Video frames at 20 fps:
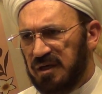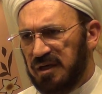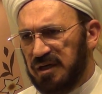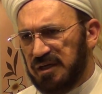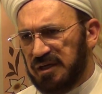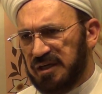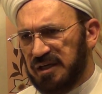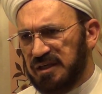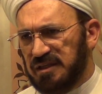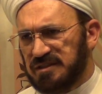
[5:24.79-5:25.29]

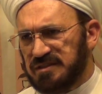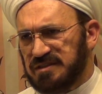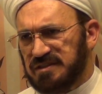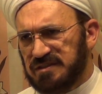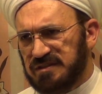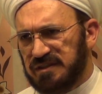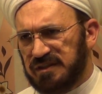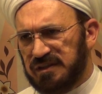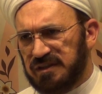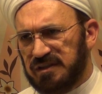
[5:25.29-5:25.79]

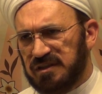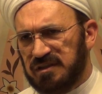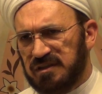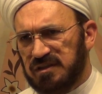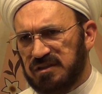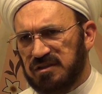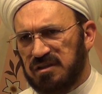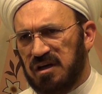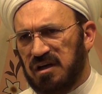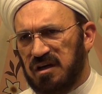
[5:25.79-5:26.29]
against
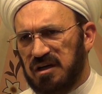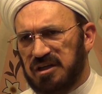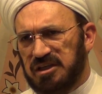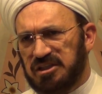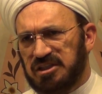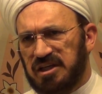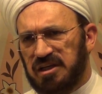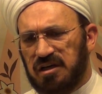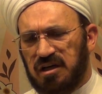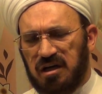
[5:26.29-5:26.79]
the
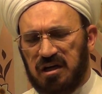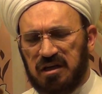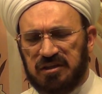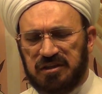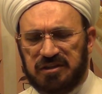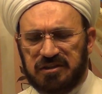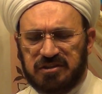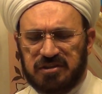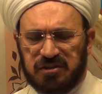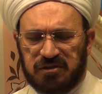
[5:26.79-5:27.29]
Daesh and
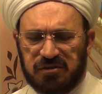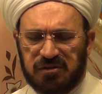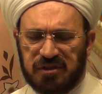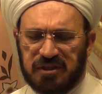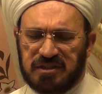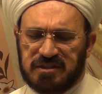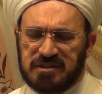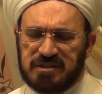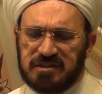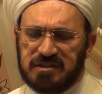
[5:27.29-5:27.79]
other
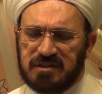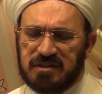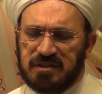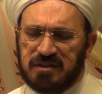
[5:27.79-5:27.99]
terrorists,